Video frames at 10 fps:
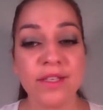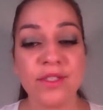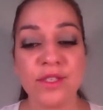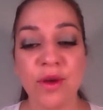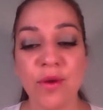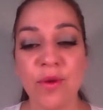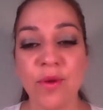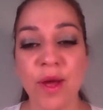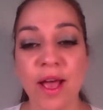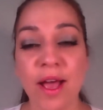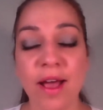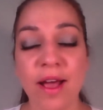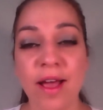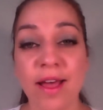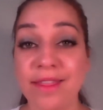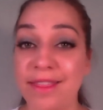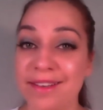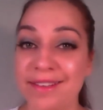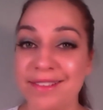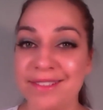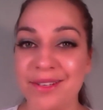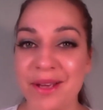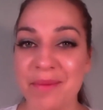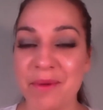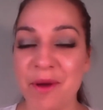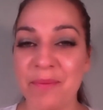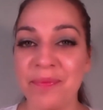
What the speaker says: So, and then till you come home.